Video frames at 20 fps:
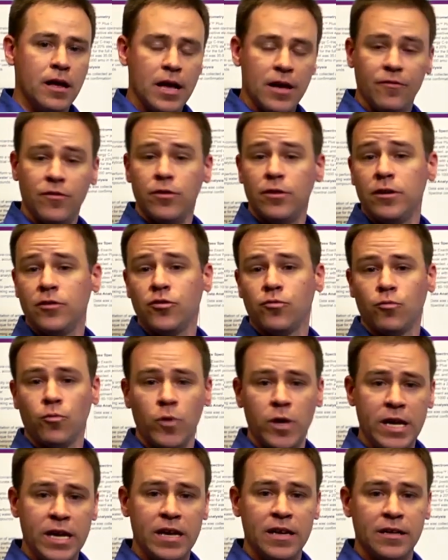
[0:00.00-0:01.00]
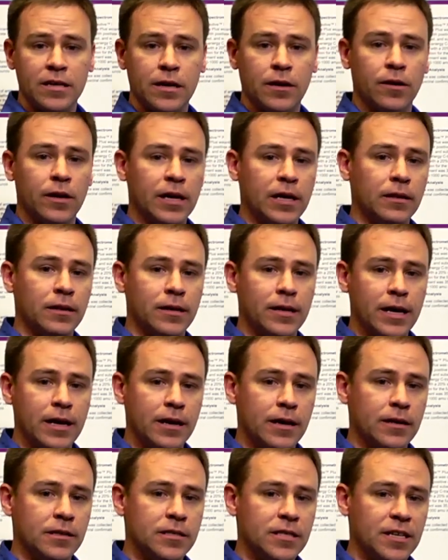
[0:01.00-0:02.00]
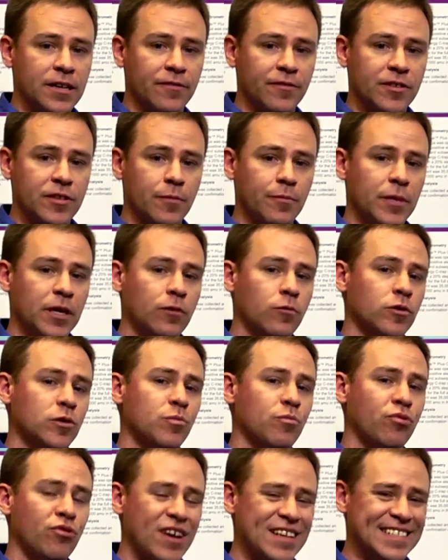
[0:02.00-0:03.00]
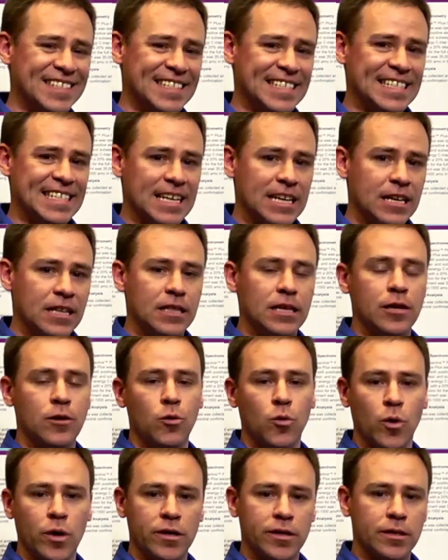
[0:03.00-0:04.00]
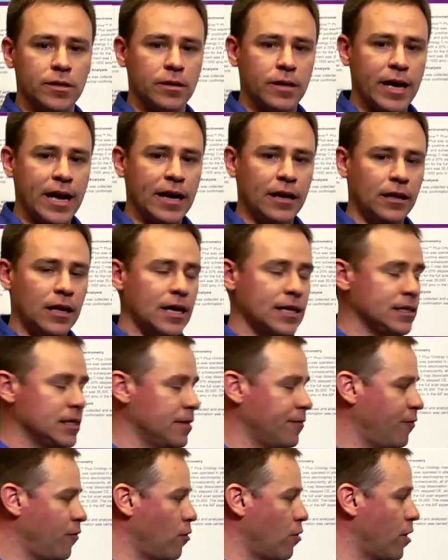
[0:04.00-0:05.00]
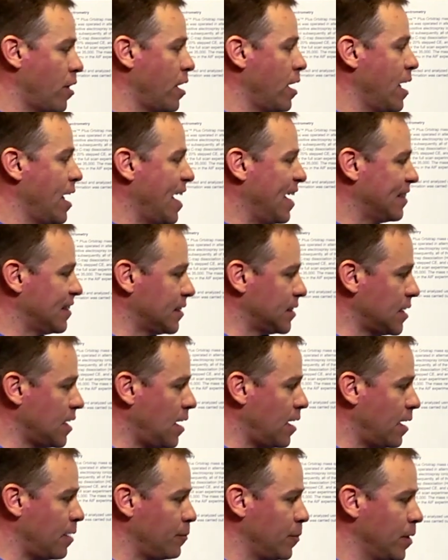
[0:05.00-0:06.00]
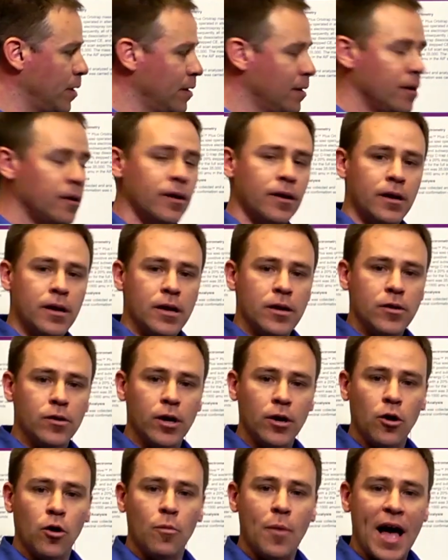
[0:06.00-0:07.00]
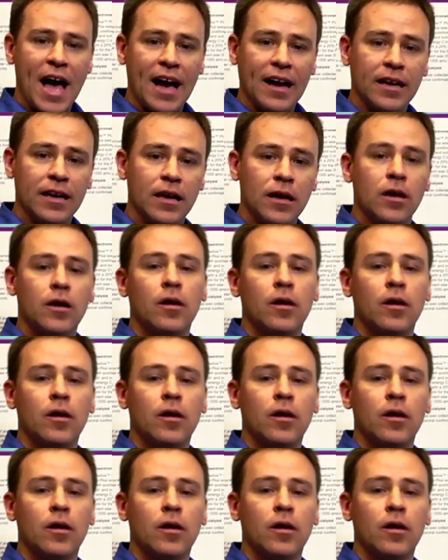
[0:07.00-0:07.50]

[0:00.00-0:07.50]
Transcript: if you need to re-interrogate the data and see if something was present that you weren't analyzing for at the time. You can go back,